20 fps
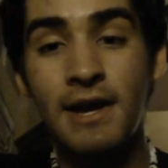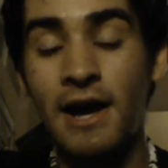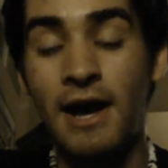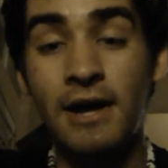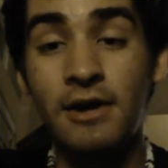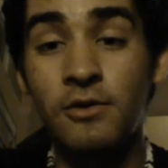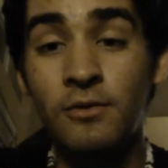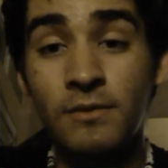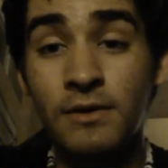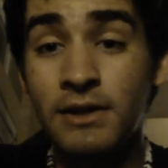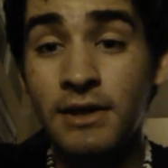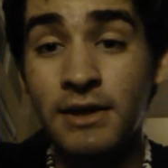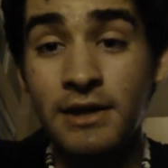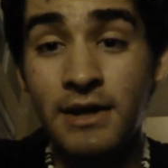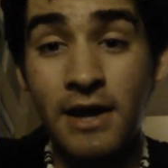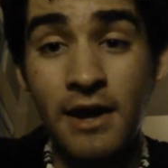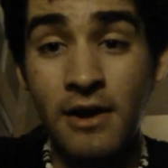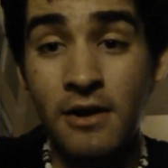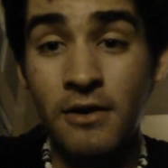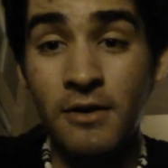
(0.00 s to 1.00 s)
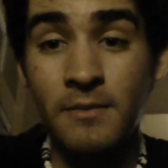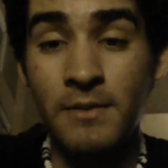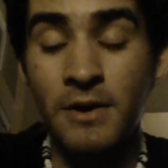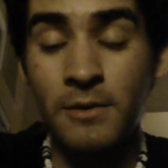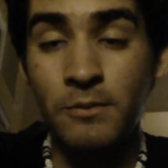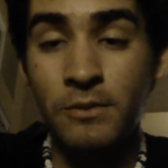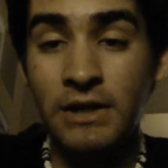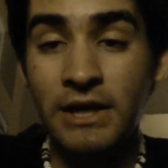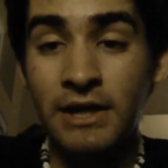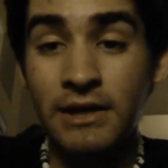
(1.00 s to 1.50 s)
I don't really care
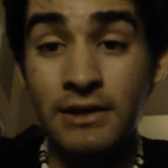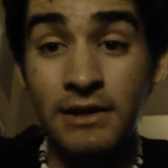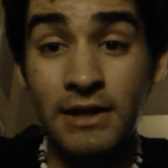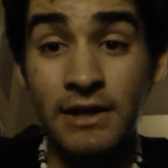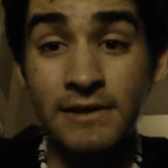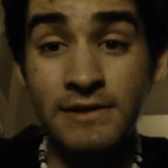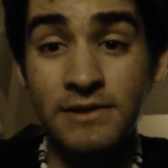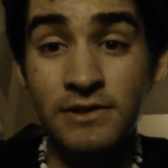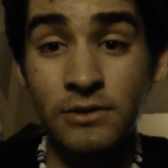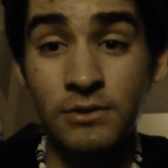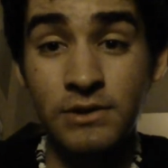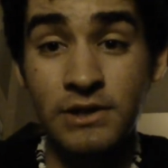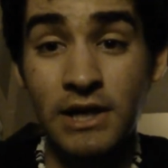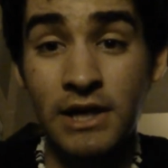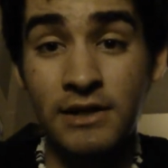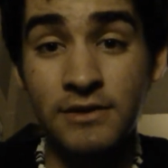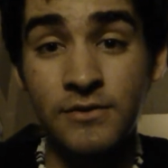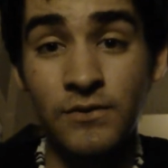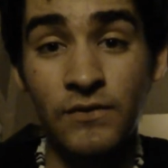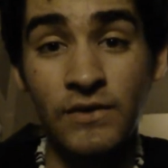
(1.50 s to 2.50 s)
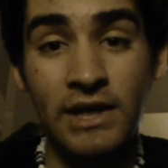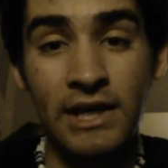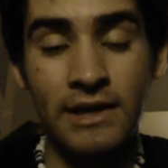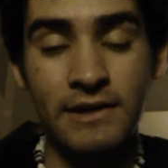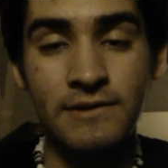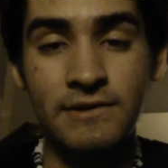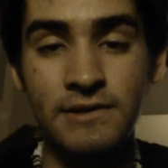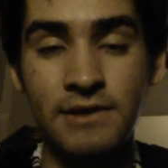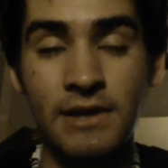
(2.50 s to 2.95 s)
about playing against those kinds of decks.